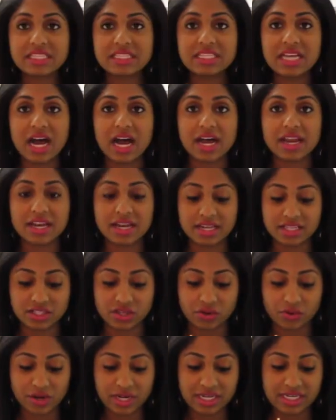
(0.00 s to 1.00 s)
it's done and it's
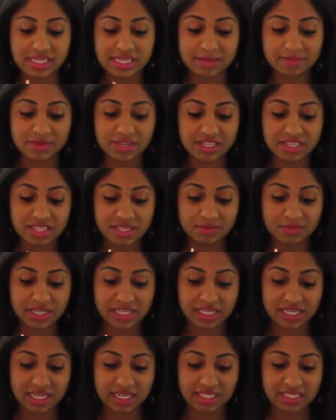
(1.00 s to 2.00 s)
already dipped into the
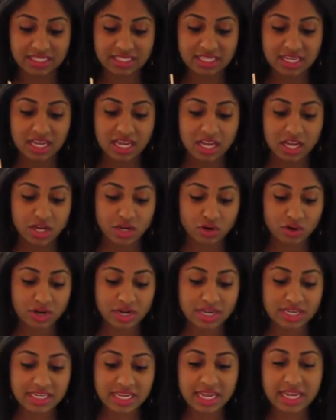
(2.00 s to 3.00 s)
peanuts, you're
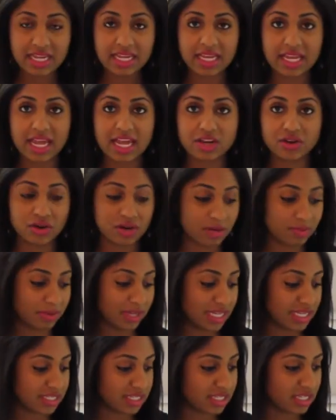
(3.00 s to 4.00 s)
going to take it and you're going to
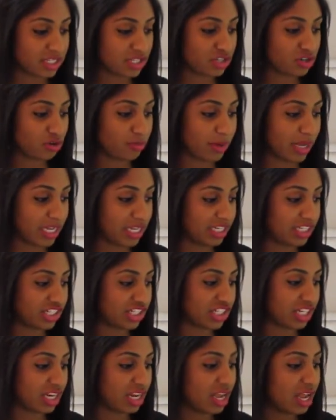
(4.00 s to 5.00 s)
place it into your baking
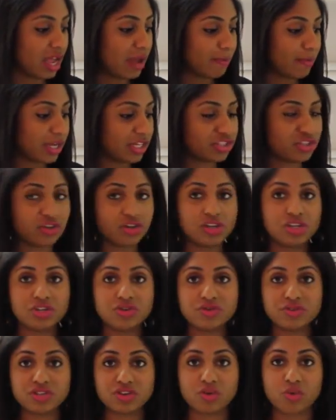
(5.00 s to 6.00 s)
sheet. Make sure
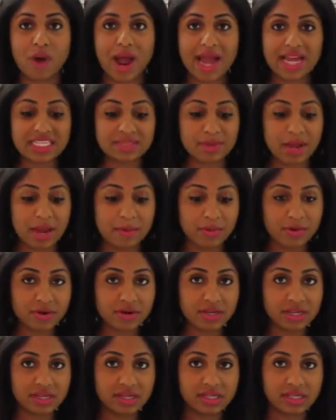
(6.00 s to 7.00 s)
you use your wax
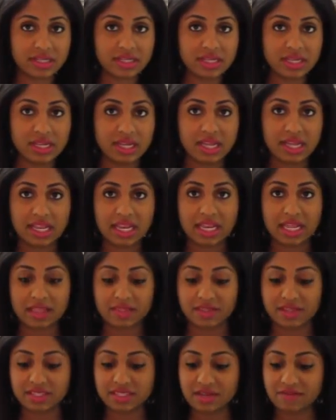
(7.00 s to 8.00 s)
paper
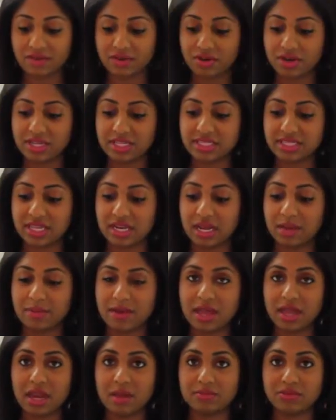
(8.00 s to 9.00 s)
like this. I've already set
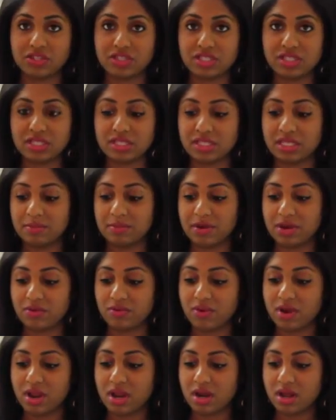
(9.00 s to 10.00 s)
up and I'm just dipping it
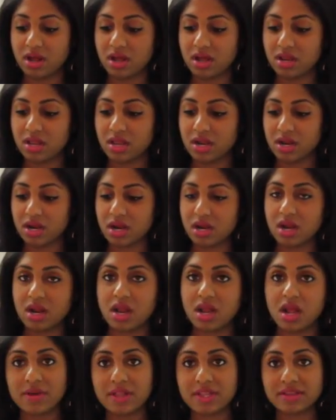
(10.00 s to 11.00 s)
right on there.
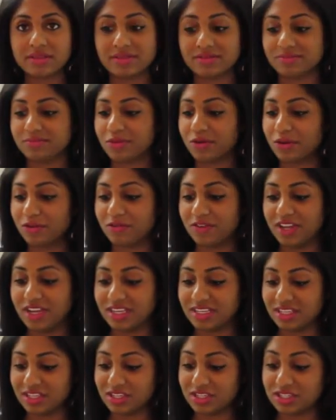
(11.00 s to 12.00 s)

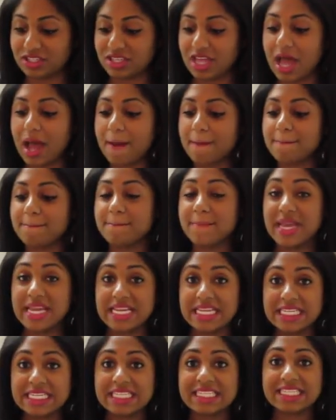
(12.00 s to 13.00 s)
Perfect. Looks
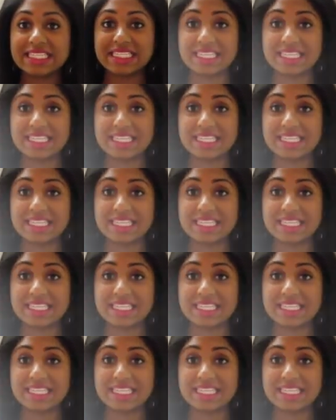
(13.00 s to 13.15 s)
amazing.